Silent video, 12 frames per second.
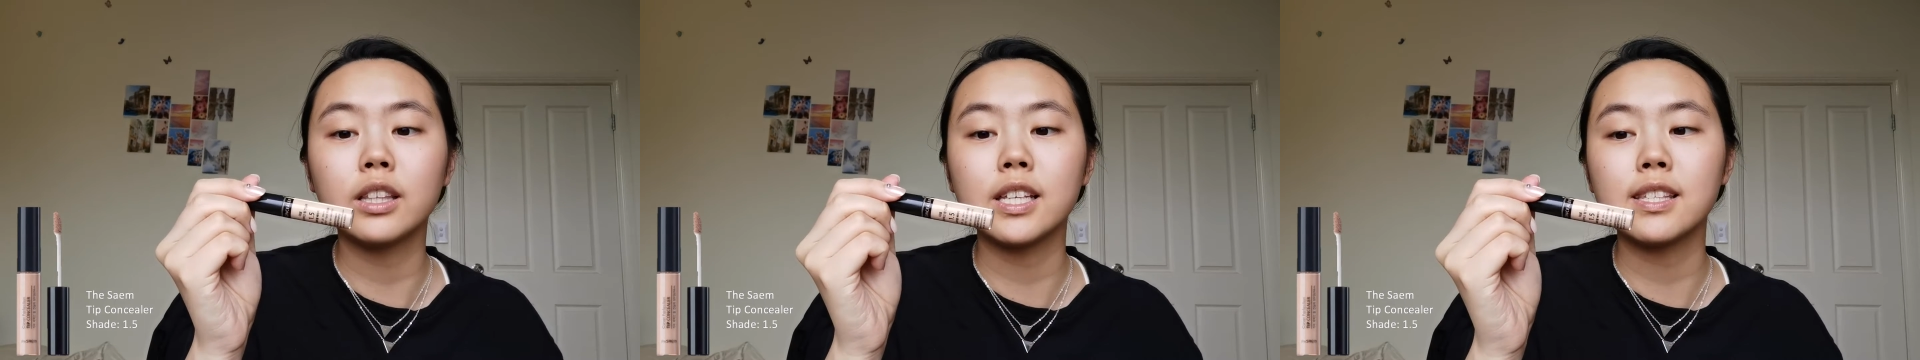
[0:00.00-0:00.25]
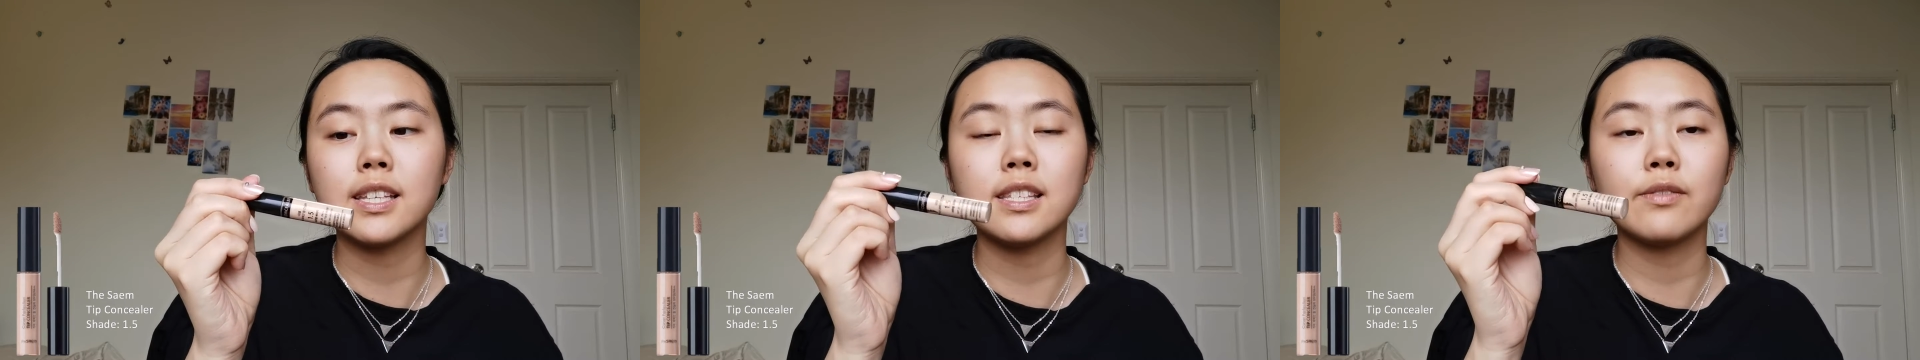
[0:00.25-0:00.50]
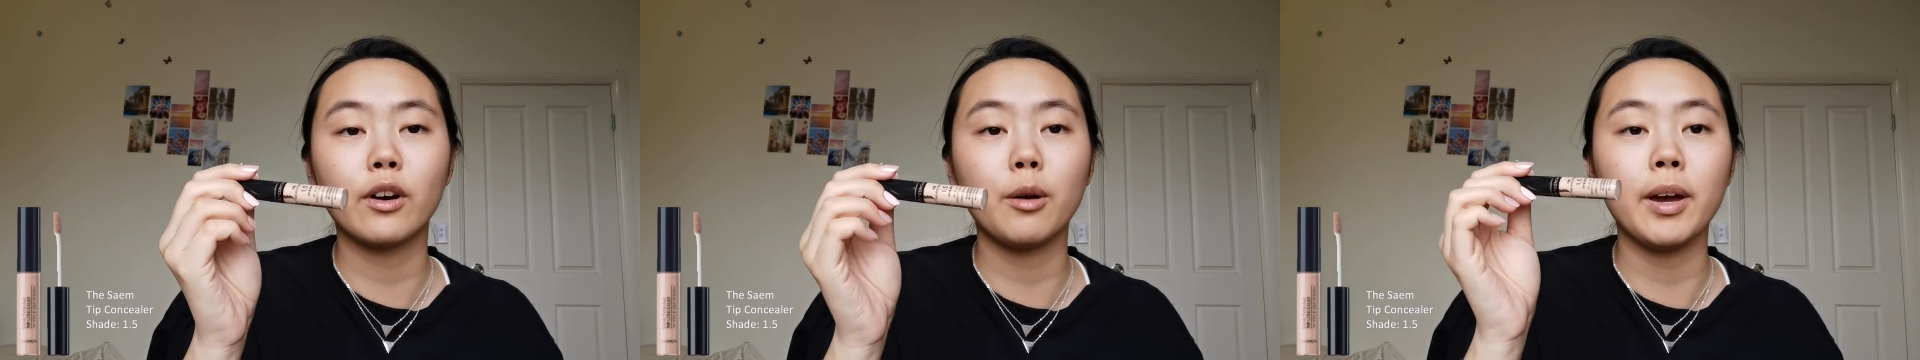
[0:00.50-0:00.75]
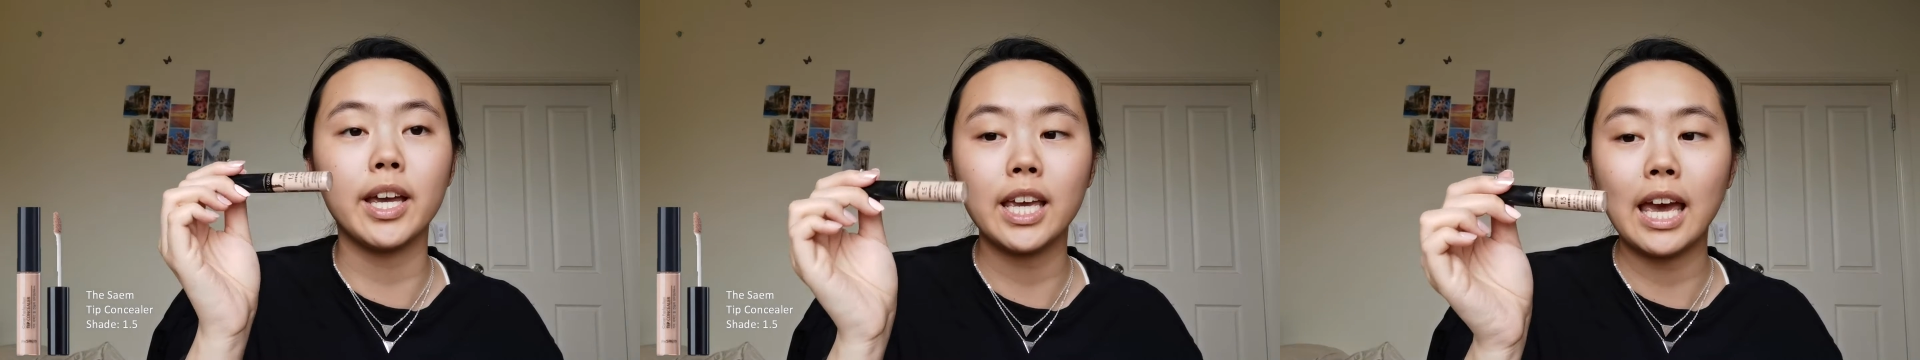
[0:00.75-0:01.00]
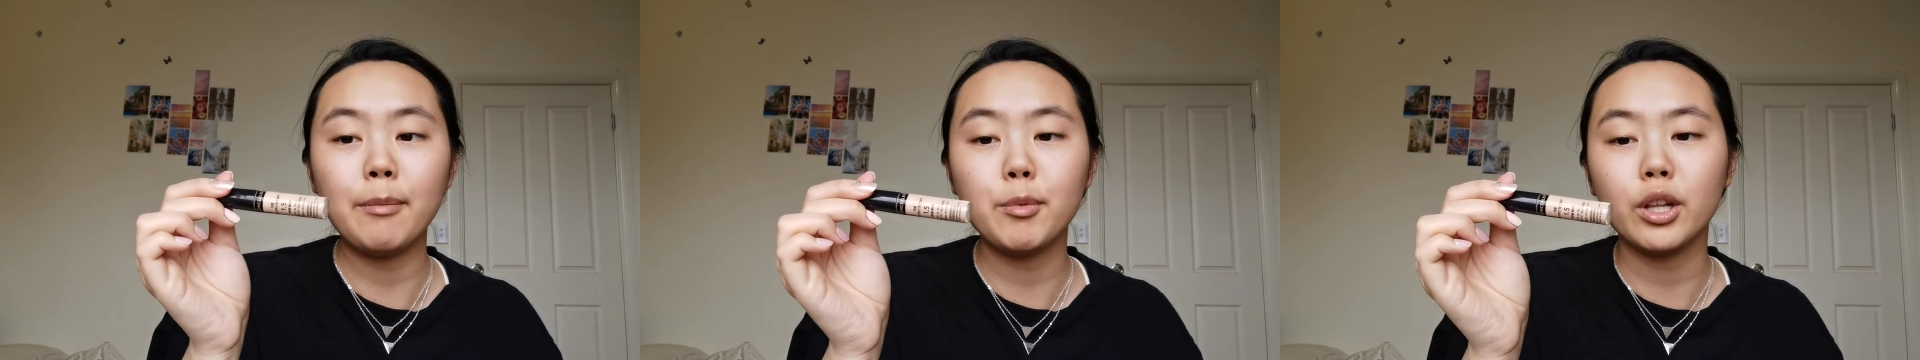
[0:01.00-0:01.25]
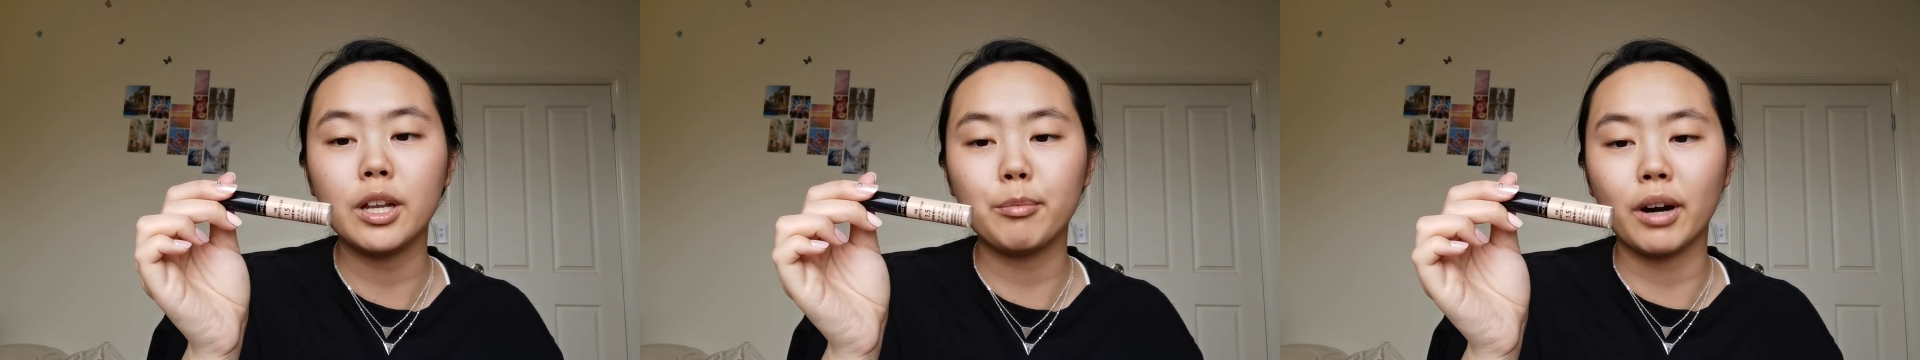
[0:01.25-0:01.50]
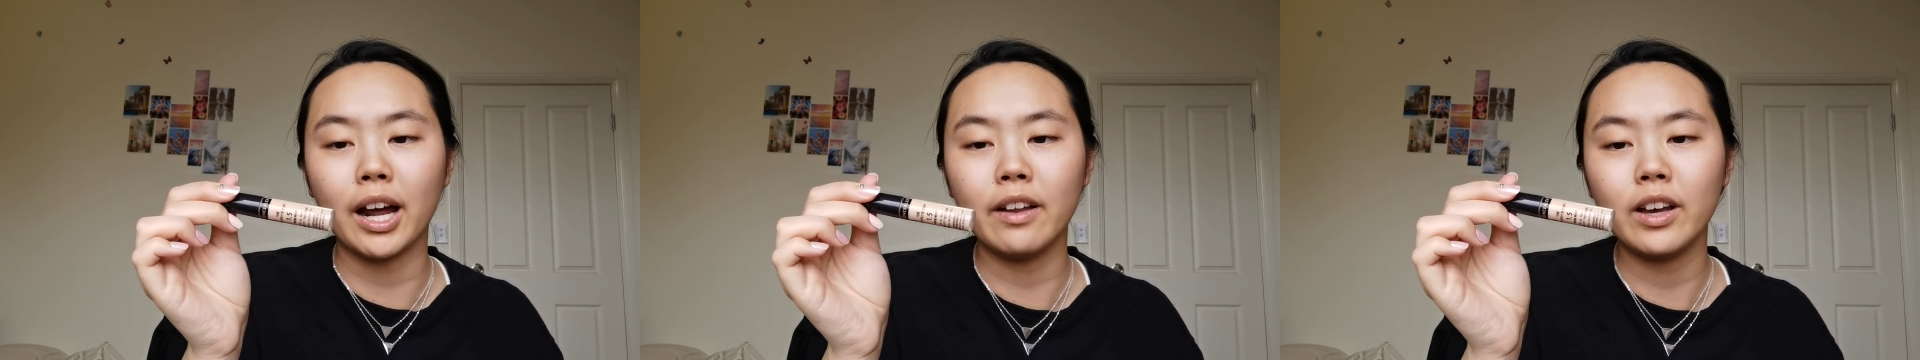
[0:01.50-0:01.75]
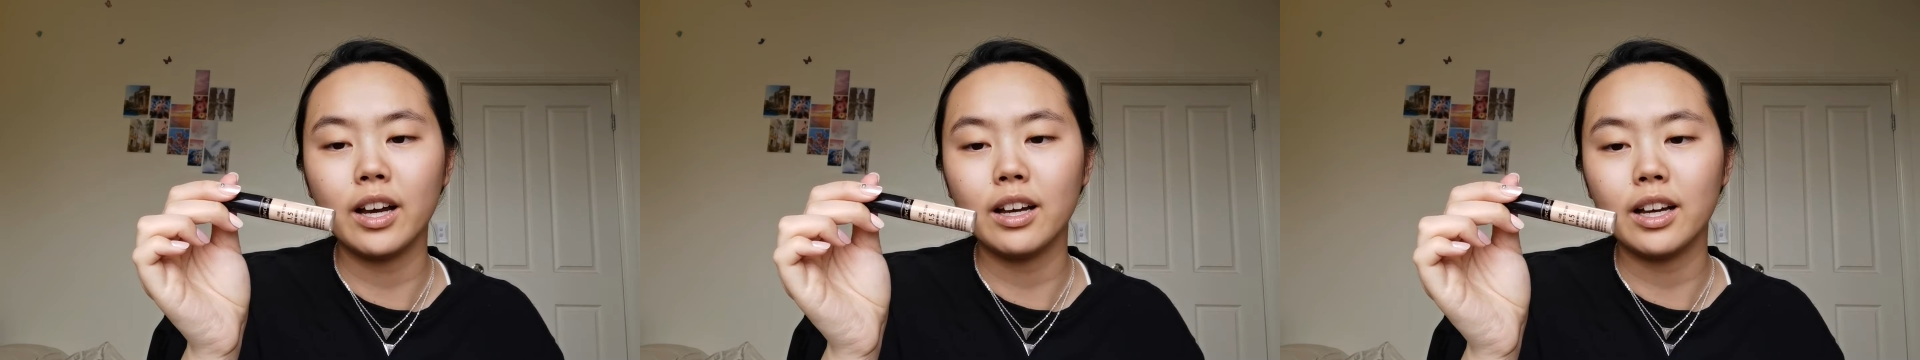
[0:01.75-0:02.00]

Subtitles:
This is from a K-beauty brand.